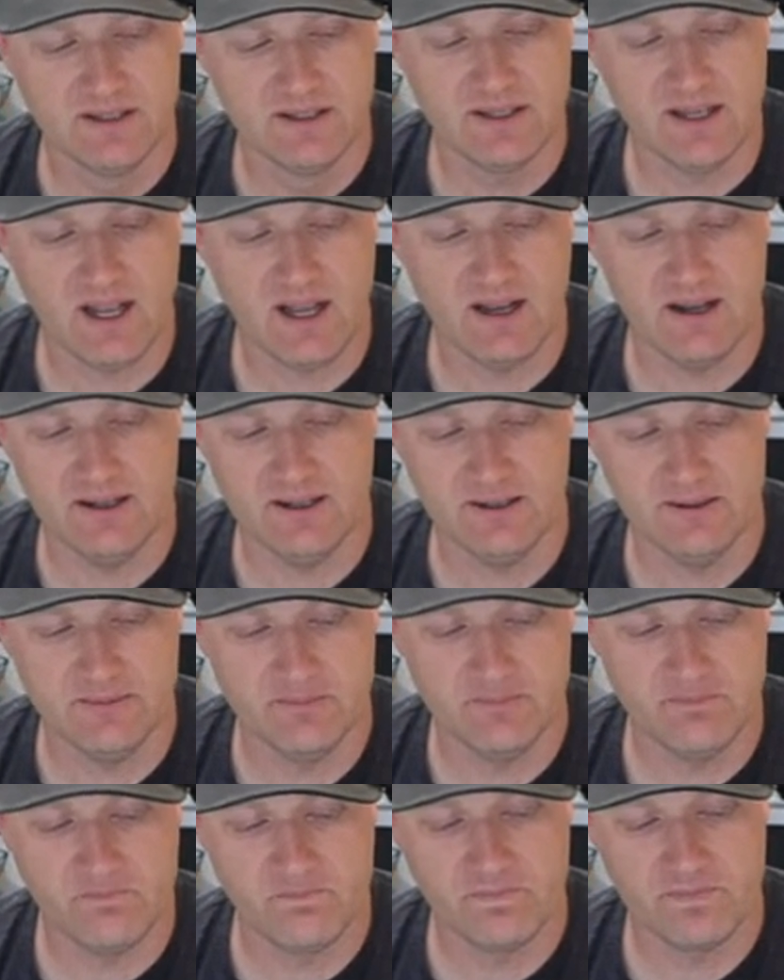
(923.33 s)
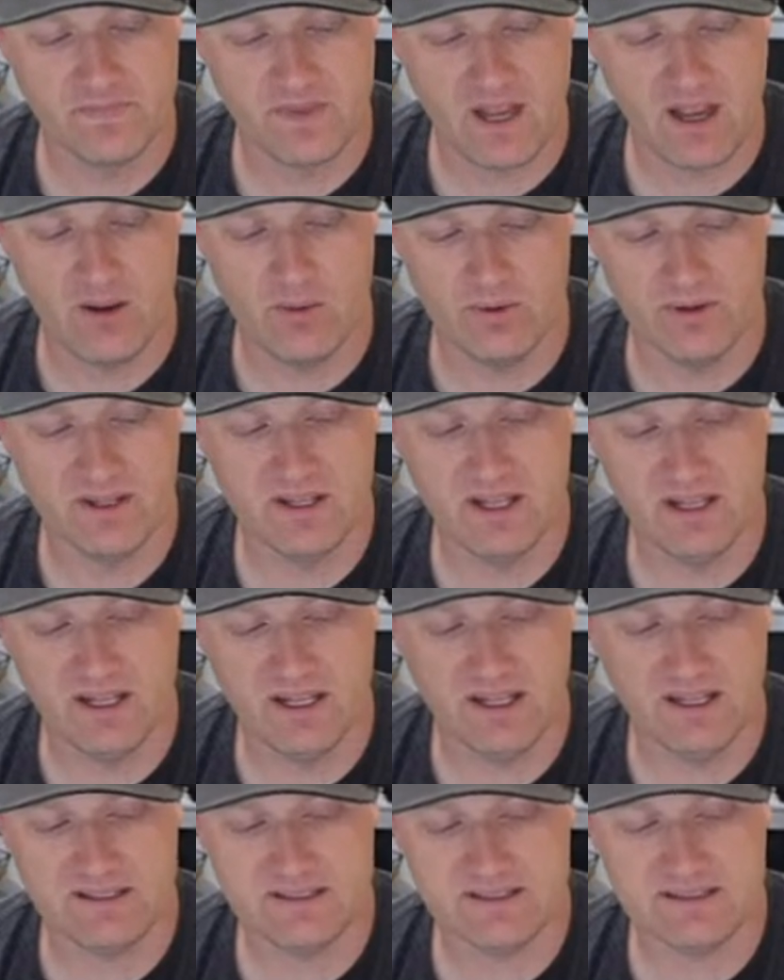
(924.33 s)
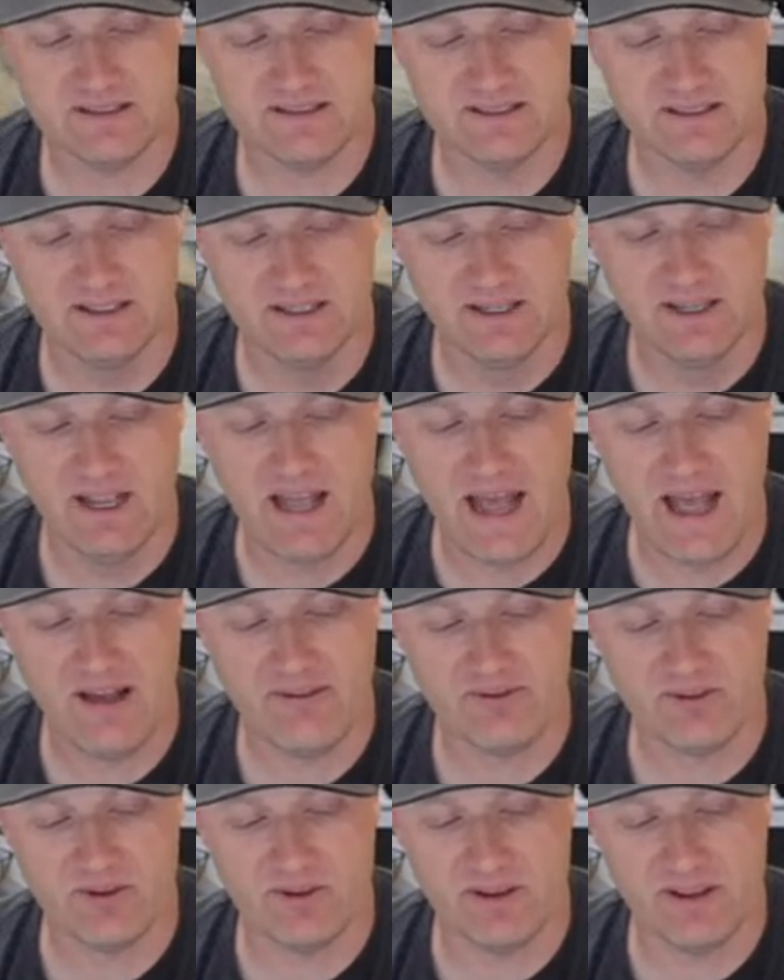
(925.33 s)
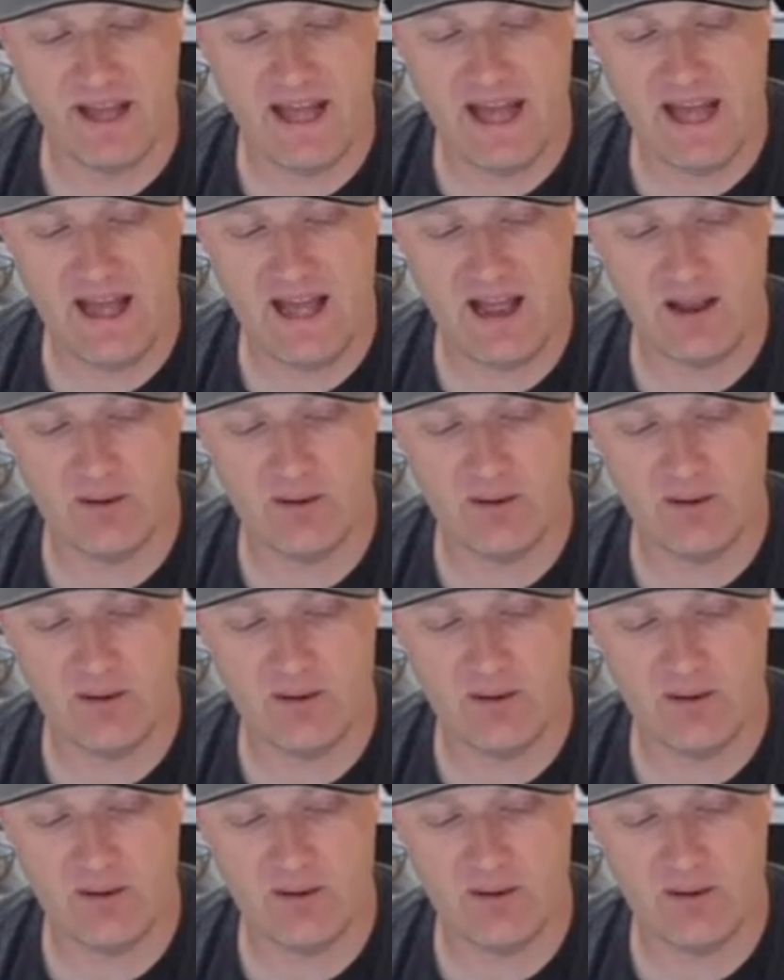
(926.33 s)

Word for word: Um, I would get after that. I